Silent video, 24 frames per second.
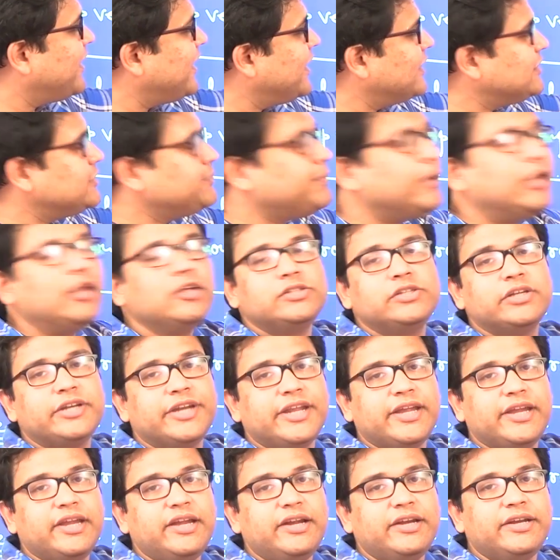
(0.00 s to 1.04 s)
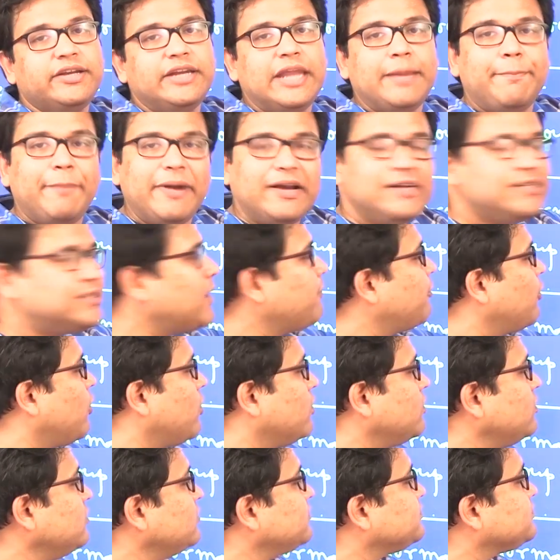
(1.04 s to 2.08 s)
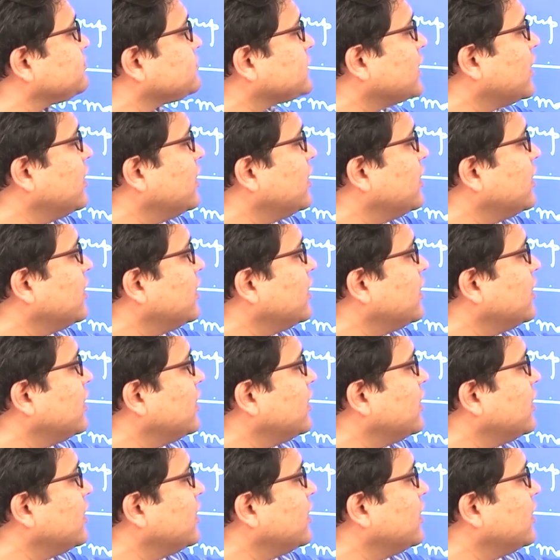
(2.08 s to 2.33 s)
phase velocity depends upon